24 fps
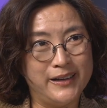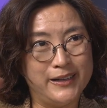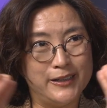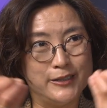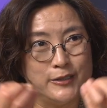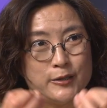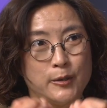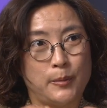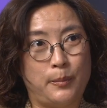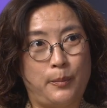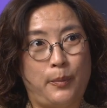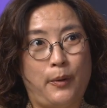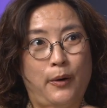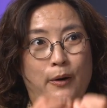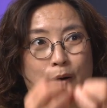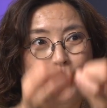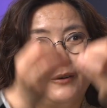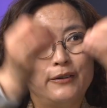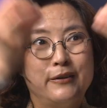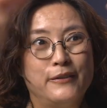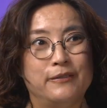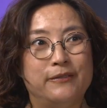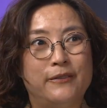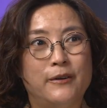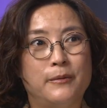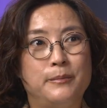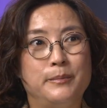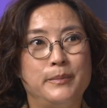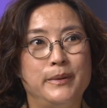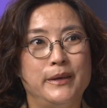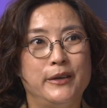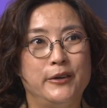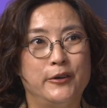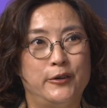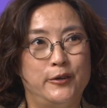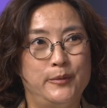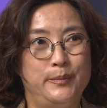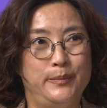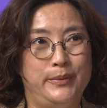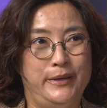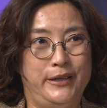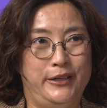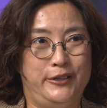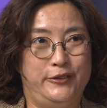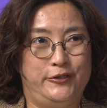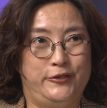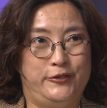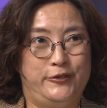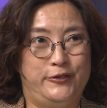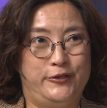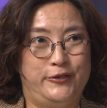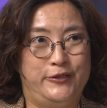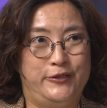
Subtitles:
is a part of a bigger picture.